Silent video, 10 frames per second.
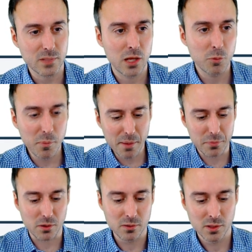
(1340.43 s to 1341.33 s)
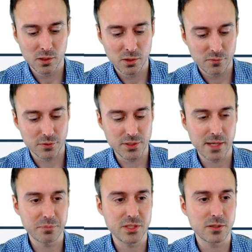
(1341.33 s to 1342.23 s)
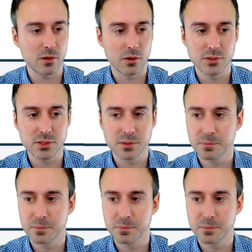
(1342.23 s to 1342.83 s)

And remember, for type zeros,